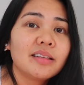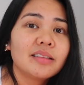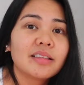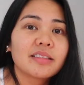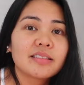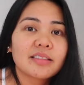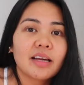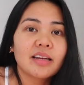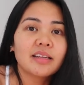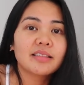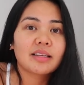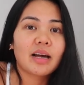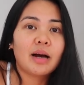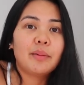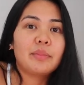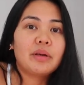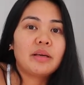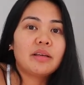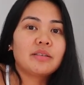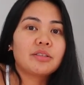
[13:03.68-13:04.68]
the sun is
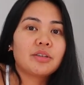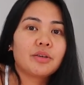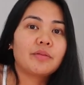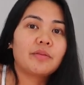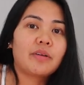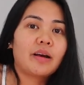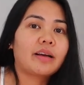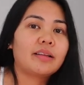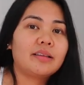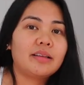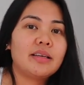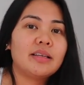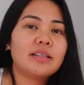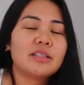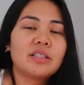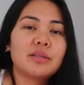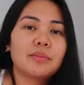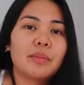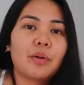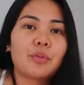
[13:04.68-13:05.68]
coming directly
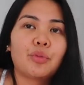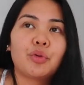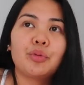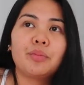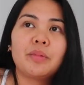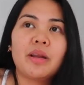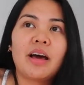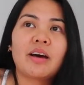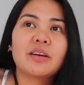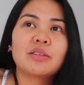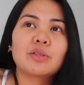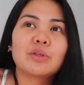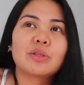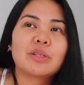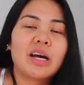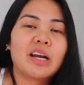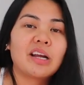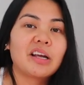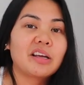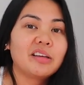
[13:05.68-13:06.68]
into my room now, so it's
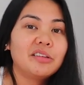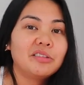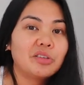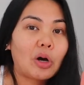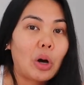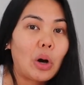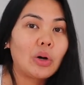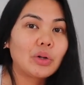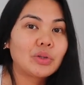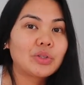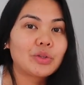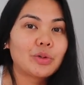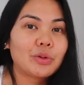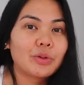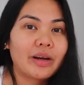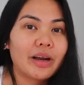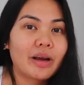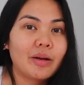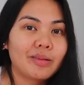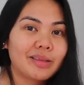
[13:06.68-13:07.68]
kind of
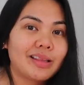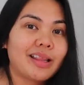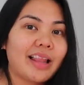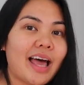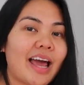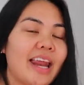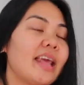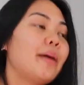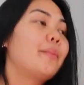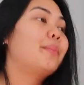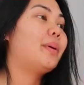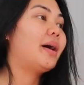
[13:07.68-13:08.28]
altering with the lighting,